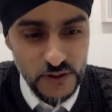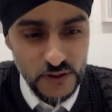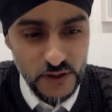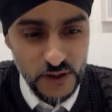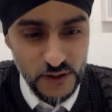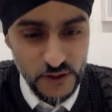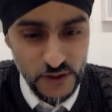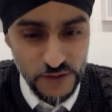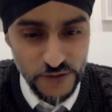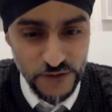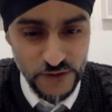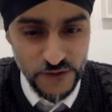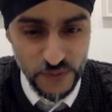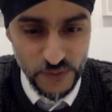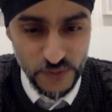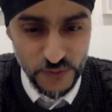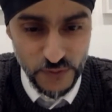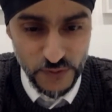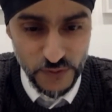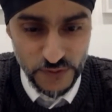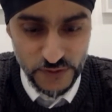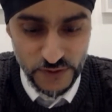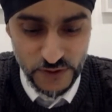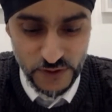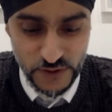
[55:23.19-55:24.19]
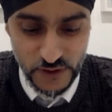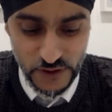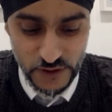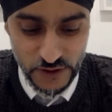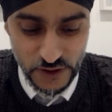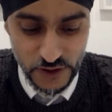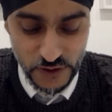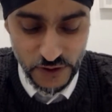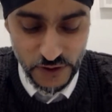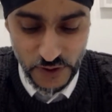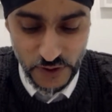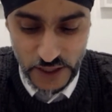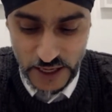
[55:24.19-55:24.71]
I think we certainly
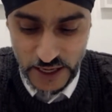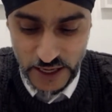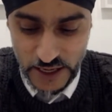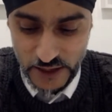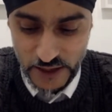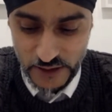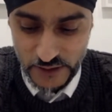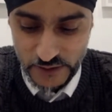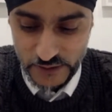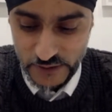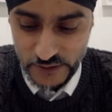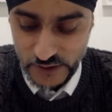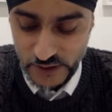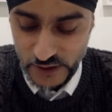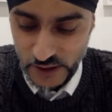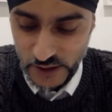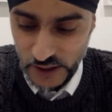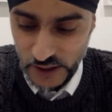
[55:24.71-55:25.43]
do, and